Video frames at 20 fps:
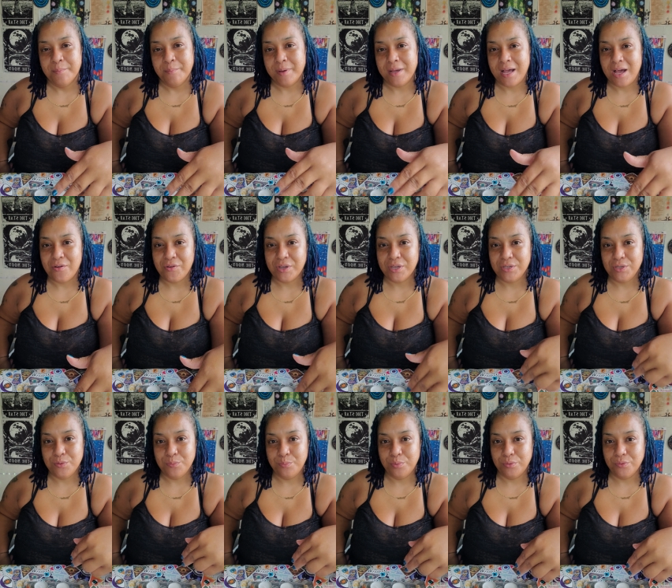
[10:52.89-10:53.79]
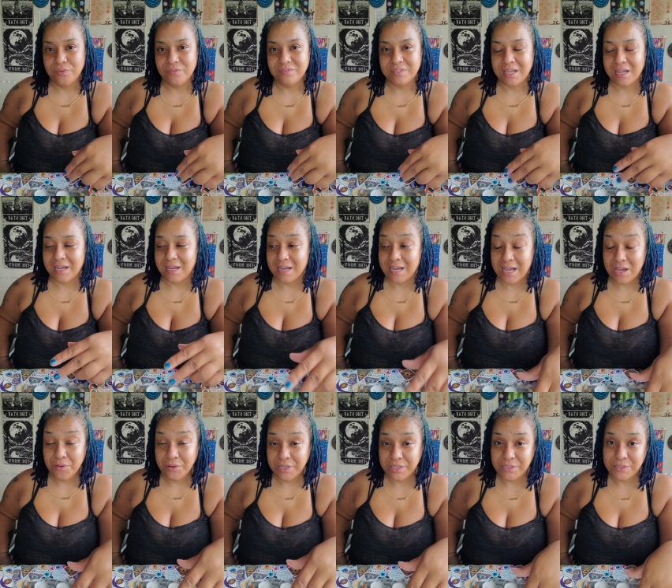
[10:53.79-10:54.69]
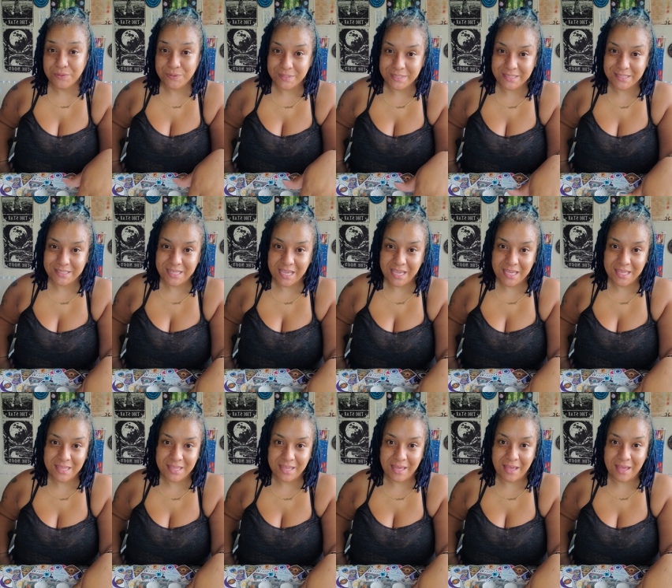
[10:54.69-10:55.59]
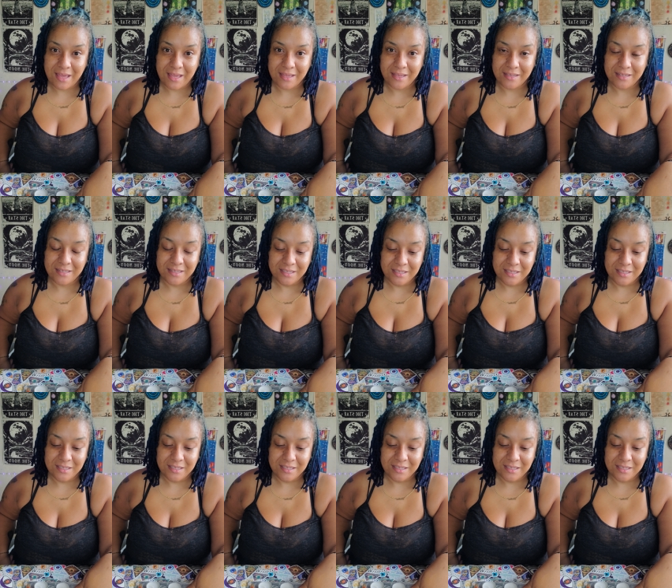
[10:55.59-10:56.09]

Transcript: But how can you prove that? How can you say that?